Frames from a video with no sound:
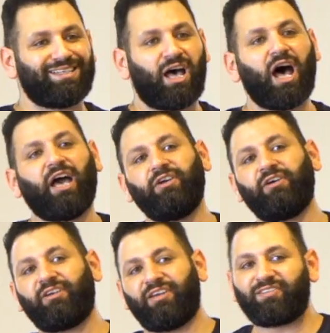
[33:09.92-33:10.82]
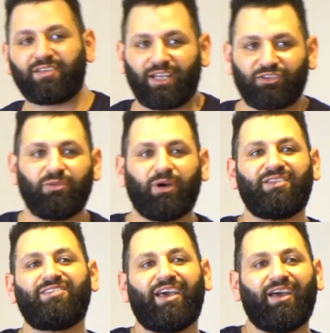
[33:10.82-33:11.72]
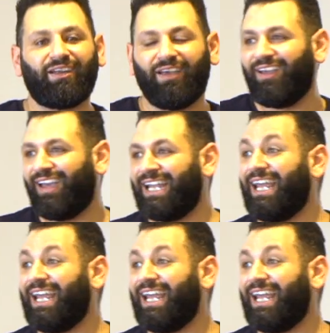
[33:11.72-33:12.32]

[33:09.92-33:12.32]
a higher risk that she might tear an